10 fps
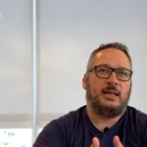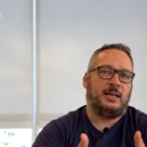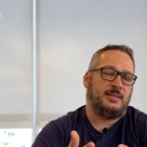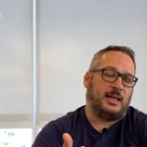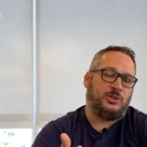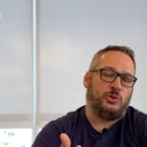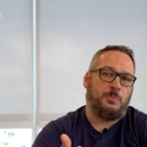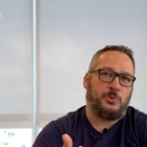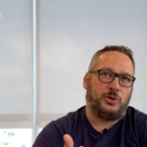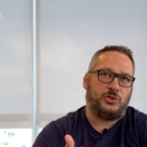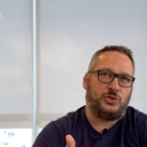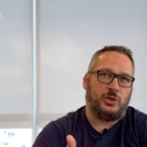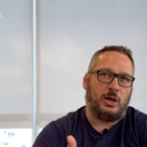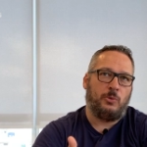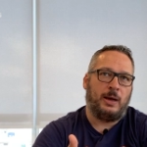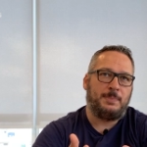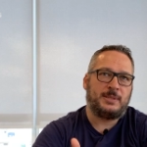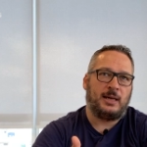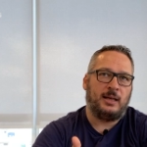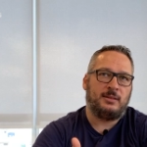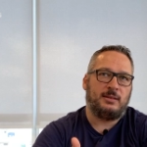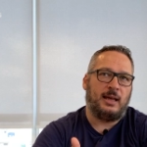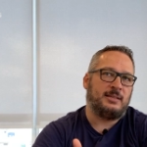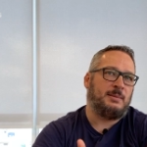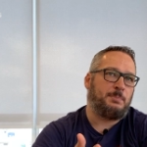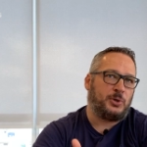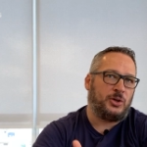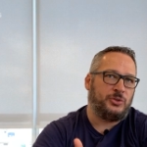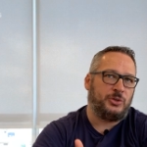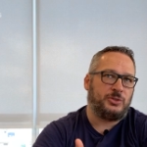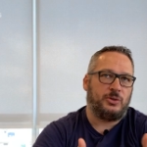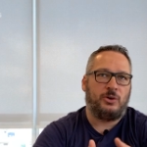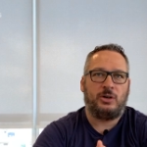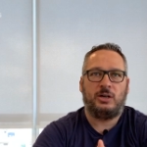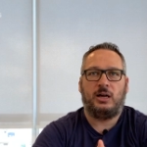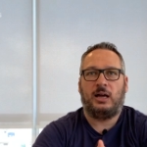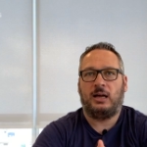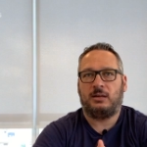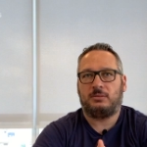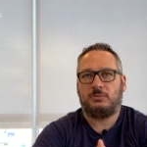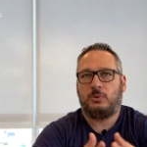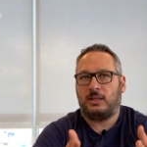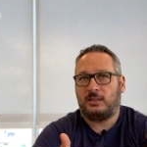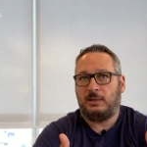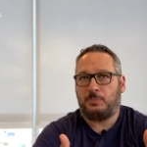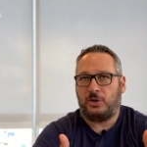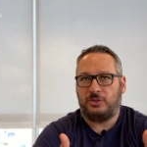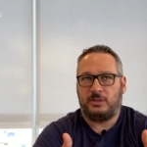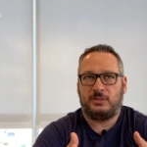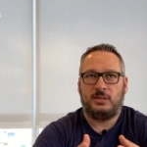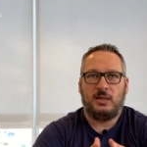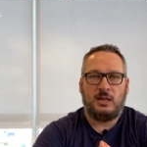is that you approach a website as a product or a quality product.